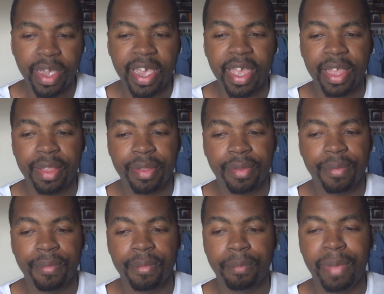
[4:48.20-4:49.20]
and
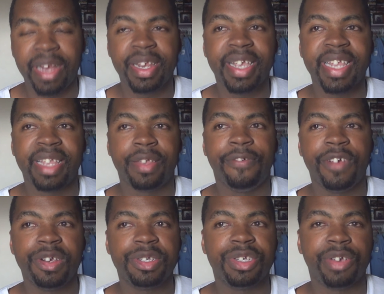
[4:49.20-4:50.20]
by looking at the
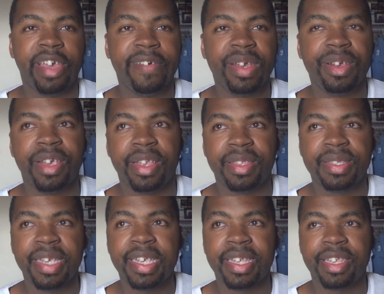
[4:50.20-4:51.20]
first trailer and
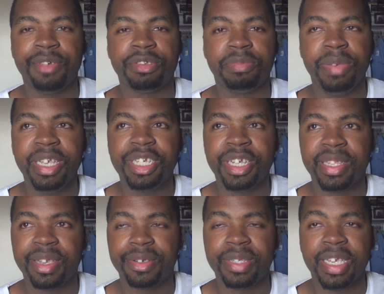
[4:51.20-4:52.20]
seeing that it was
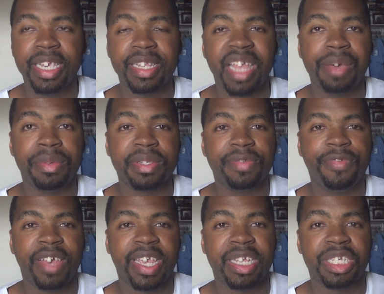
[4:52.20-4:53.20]
PG-13, I was
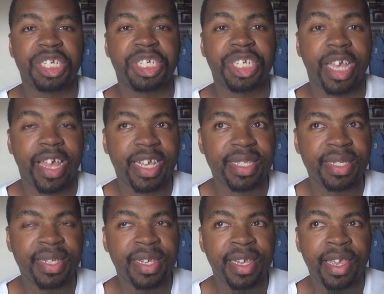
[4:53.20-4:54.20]
fucking
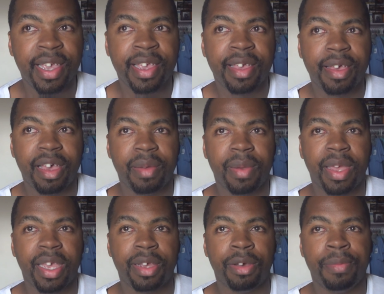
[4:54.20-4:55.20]
shocked. I'm
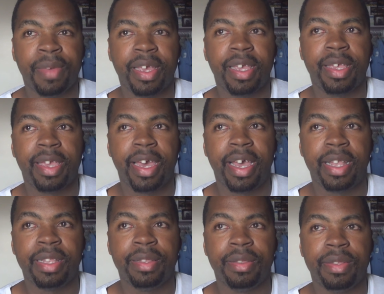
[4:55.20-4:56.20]
like, oh my
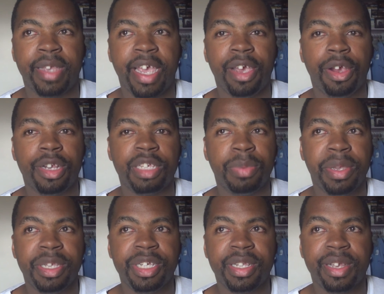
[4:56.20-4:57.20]
god, Die Hard is
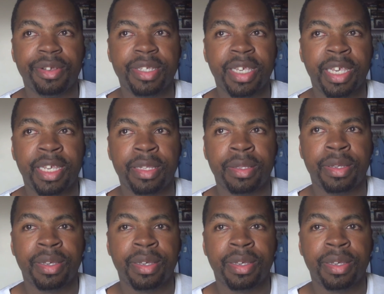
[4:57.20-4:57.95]
PG-13.